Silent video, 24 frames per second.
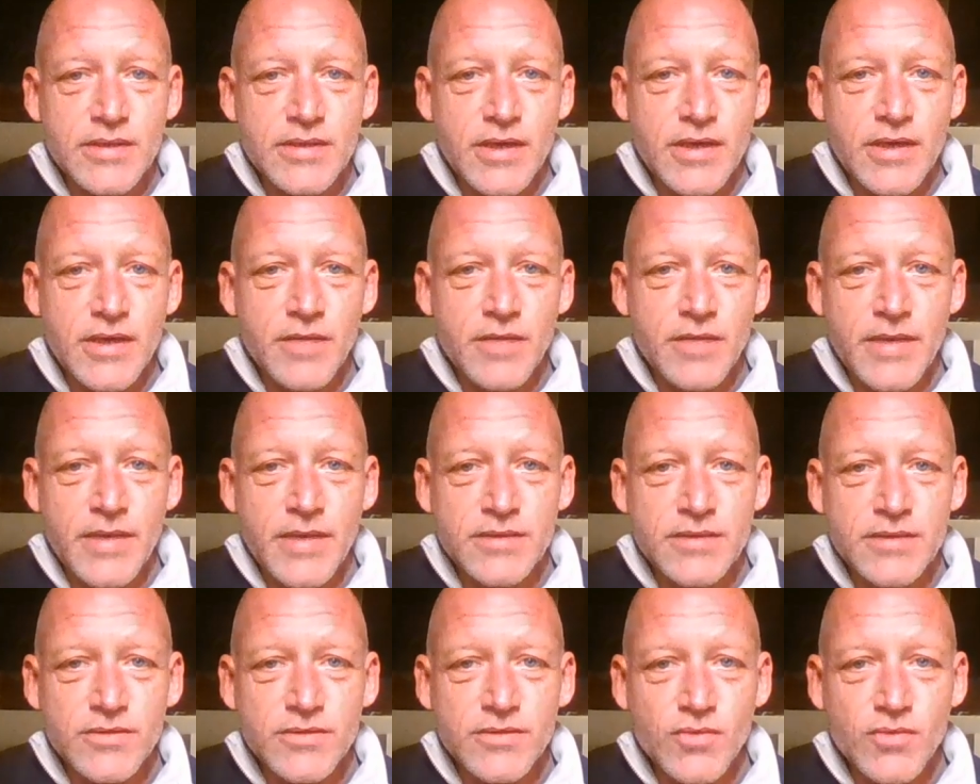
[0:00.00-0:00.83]
to go back
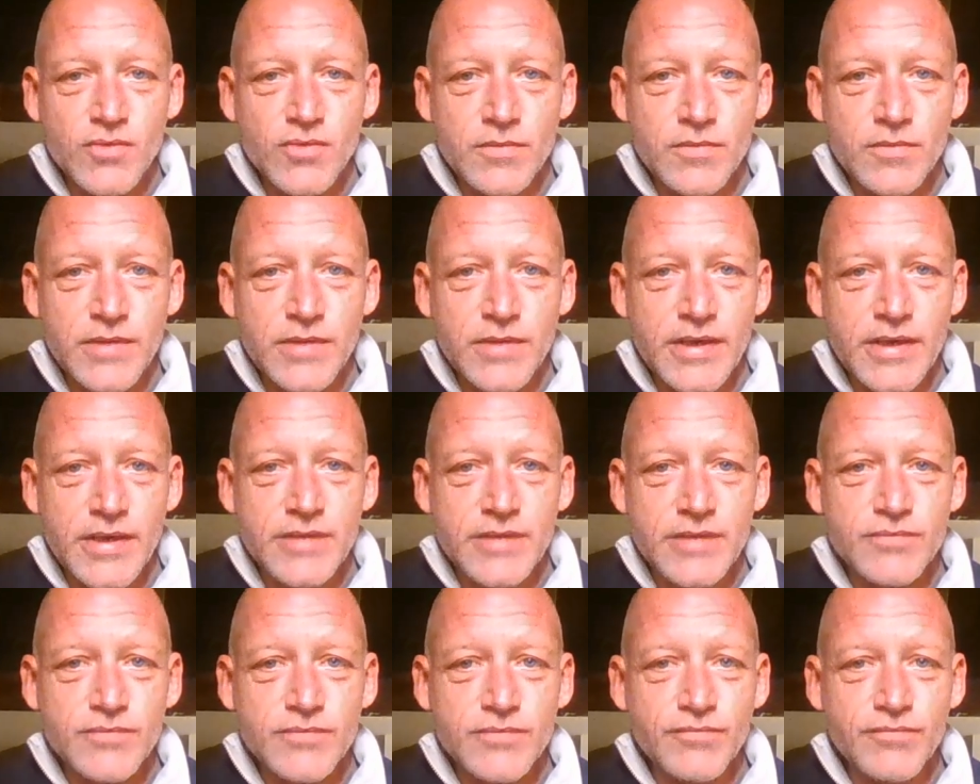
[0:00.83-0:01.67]
to normal
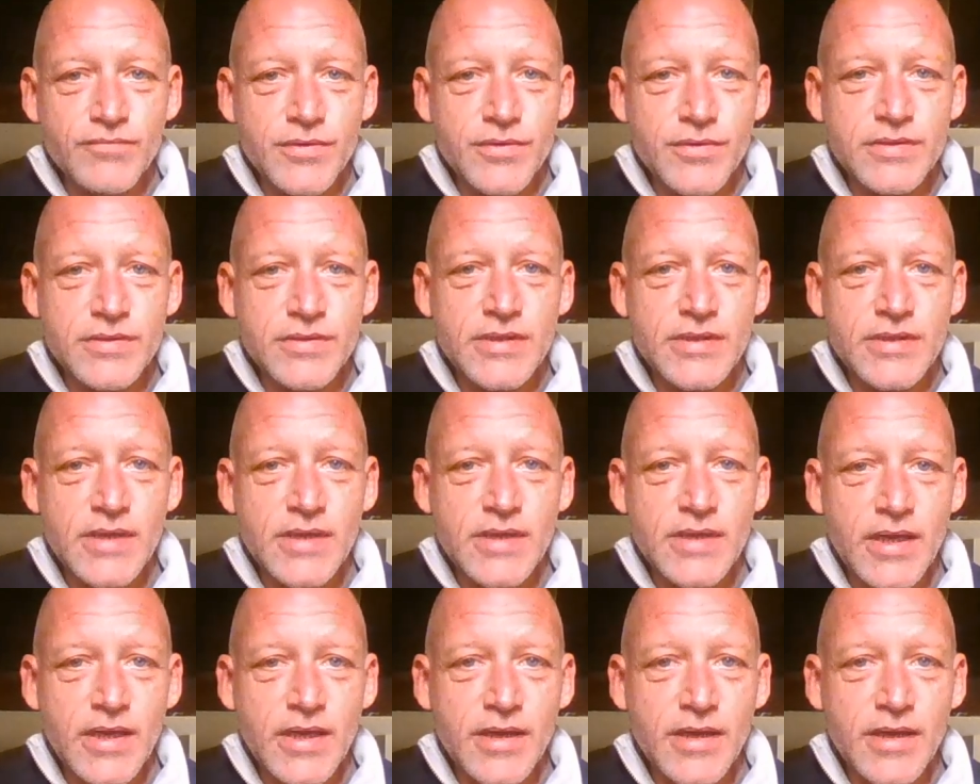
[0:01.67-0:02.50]
is rooted
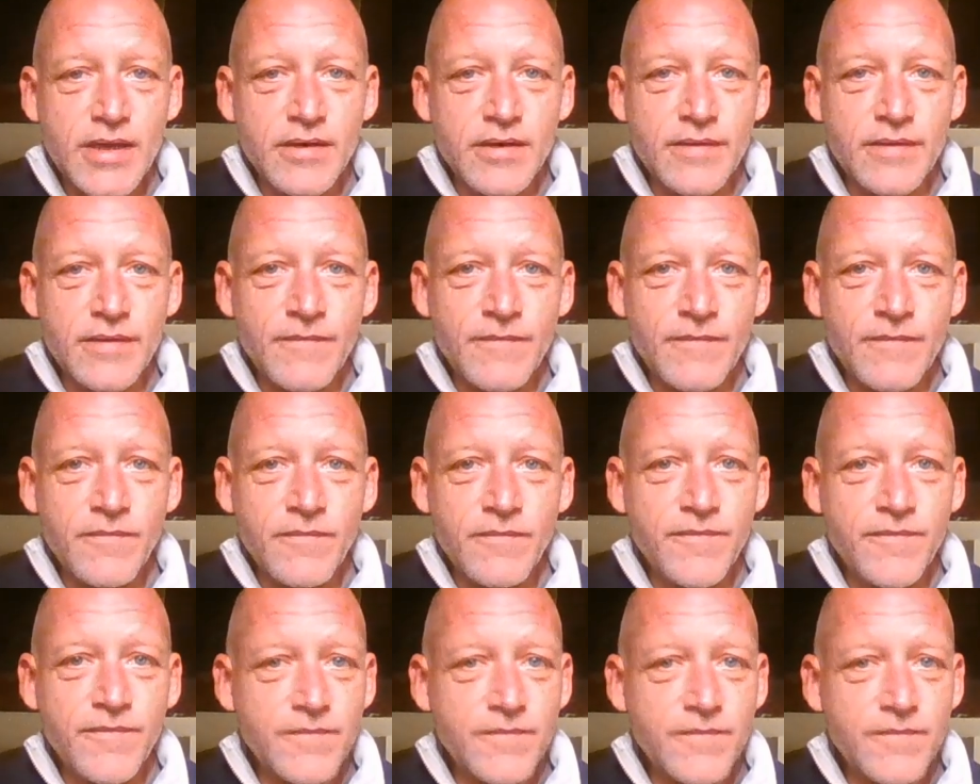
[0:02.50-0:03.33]
in,
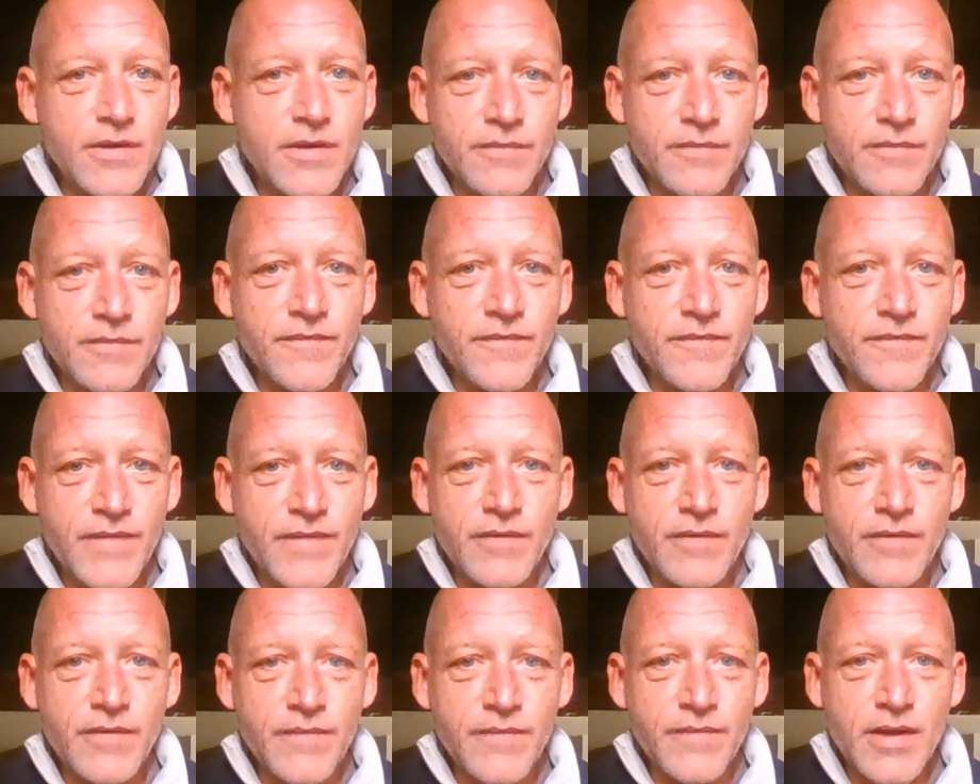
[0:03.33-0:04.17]

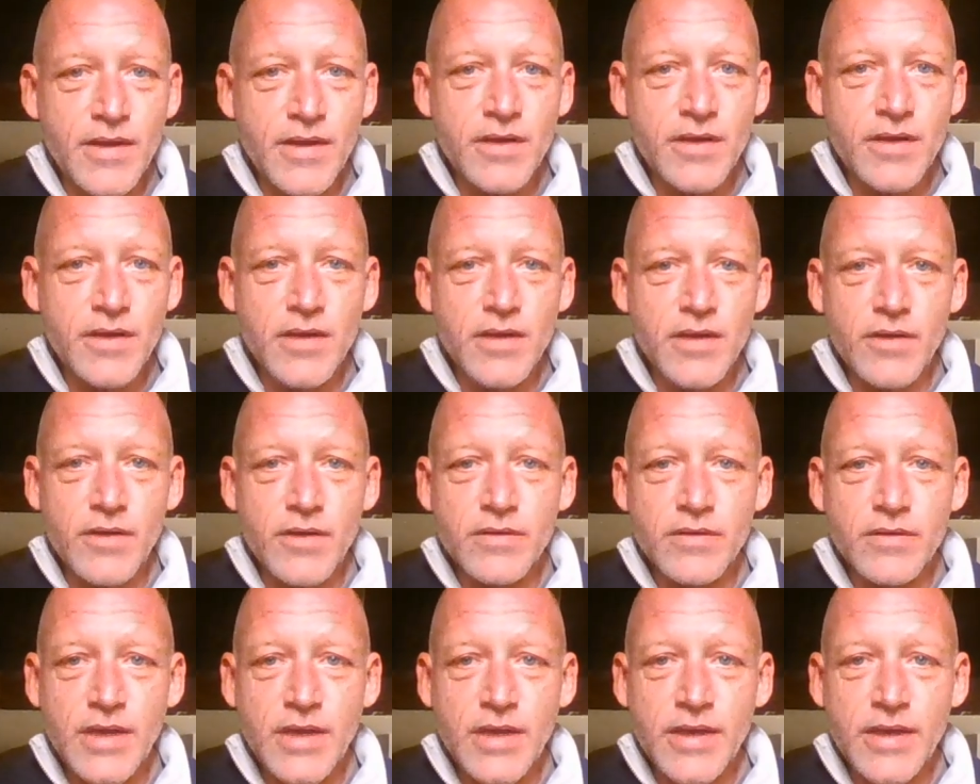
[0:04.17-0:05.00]
fear of the
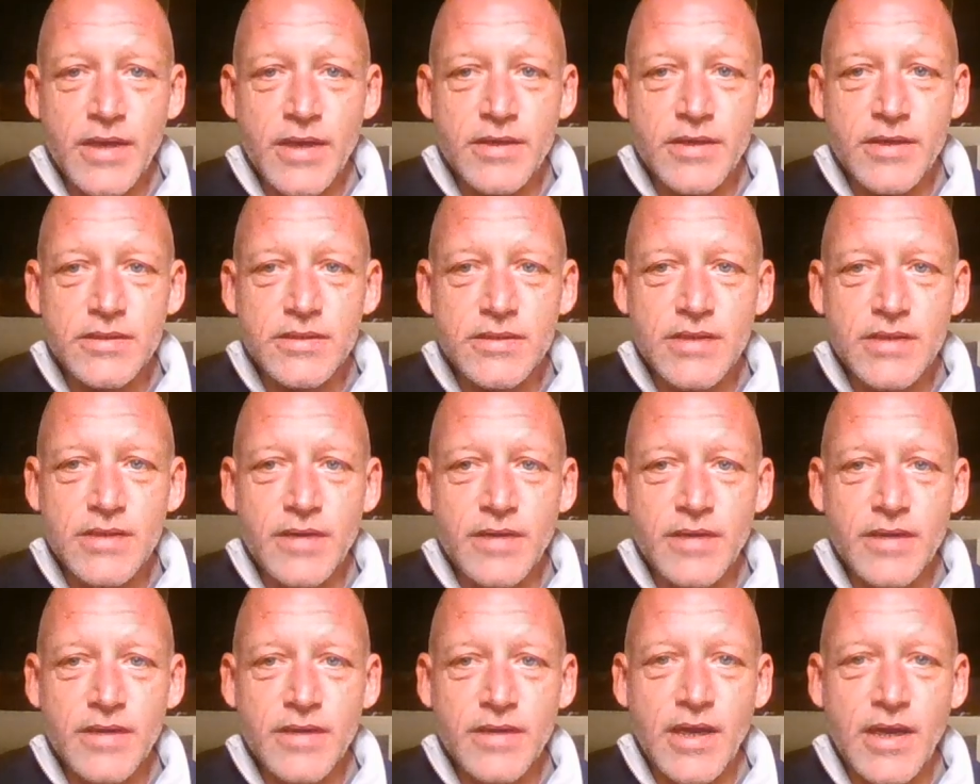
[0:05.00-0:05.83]
unknown and
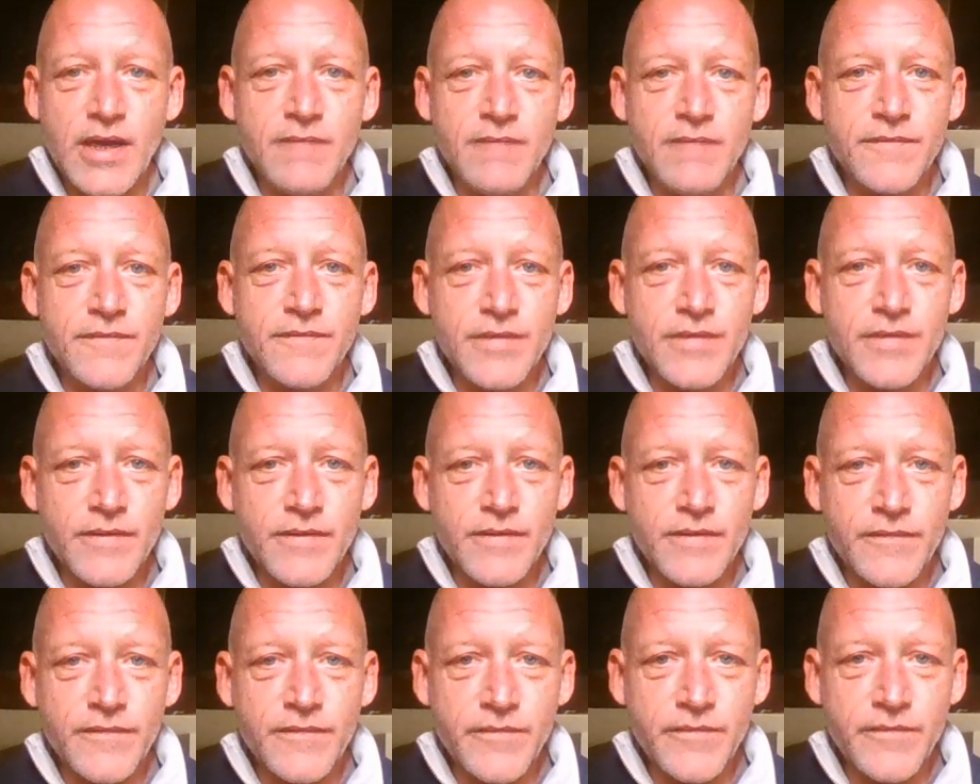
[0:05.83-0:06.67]
the comfort of
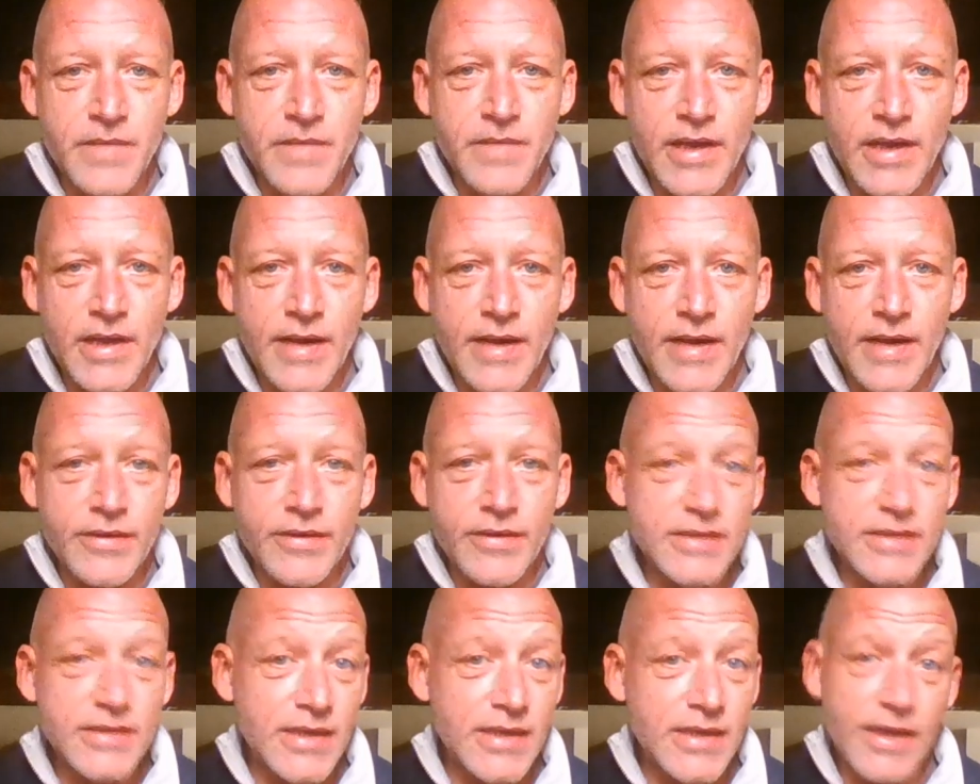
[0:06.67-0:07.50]
the
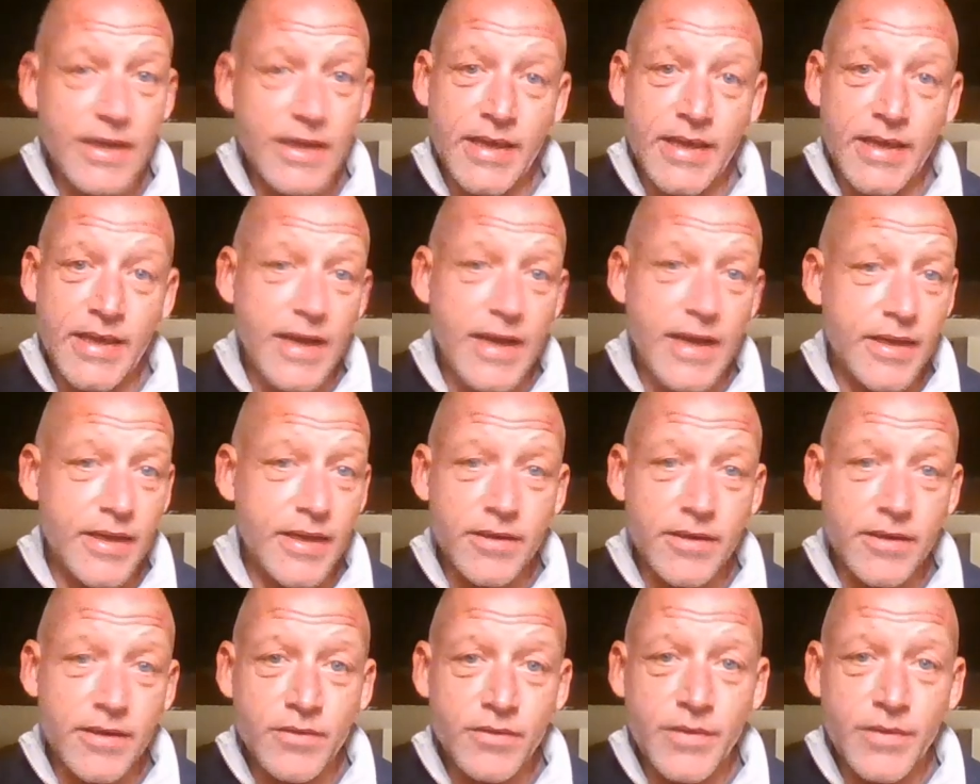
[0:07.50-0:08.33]
familiarity. And I get it.
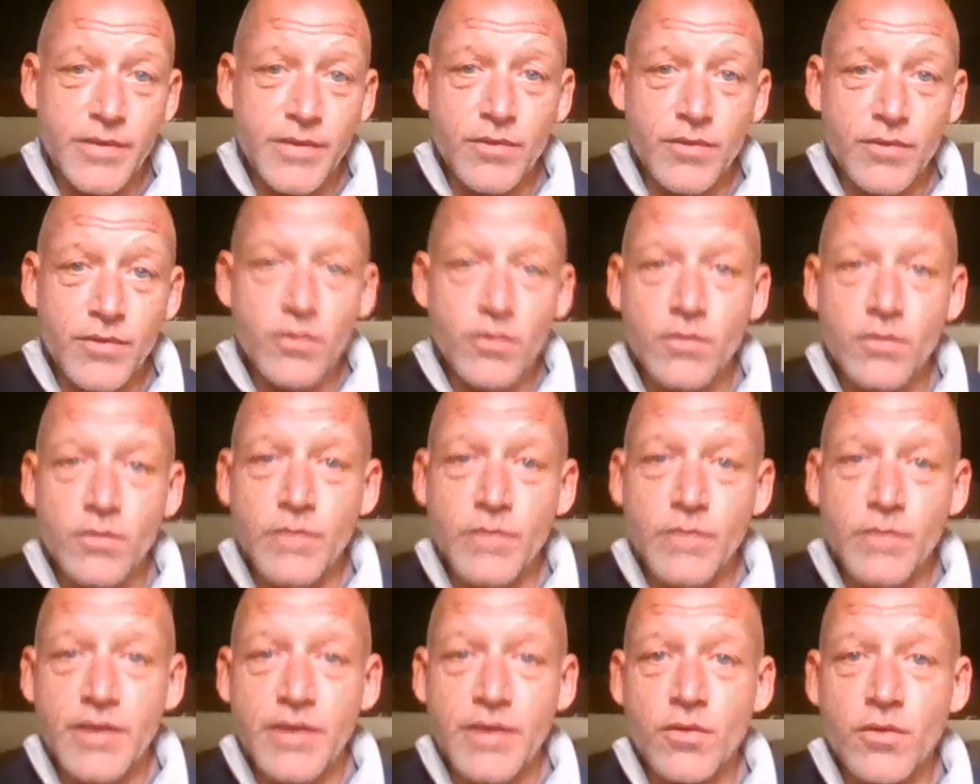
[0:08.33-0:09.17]
We
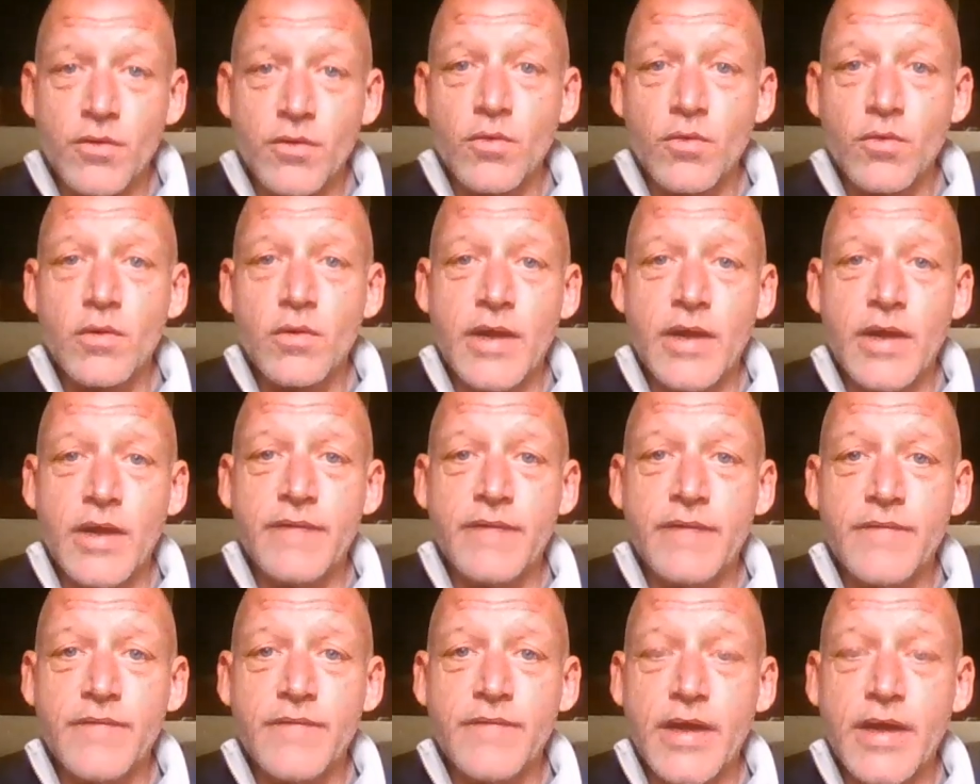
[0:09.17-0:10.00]
all have
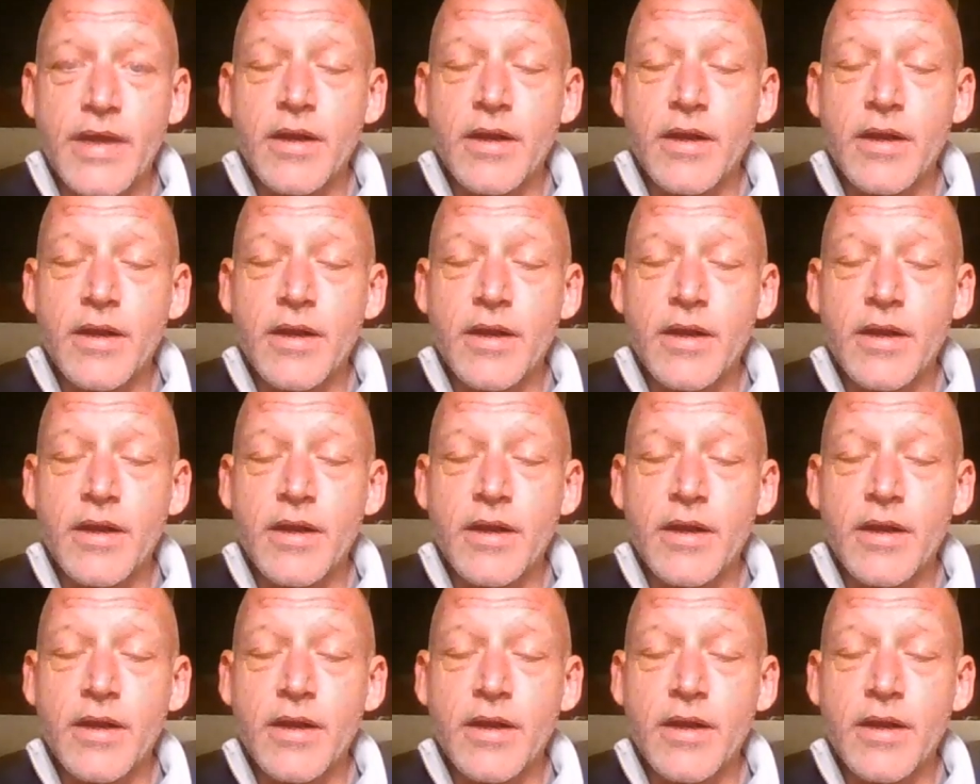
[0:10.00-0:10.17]
that.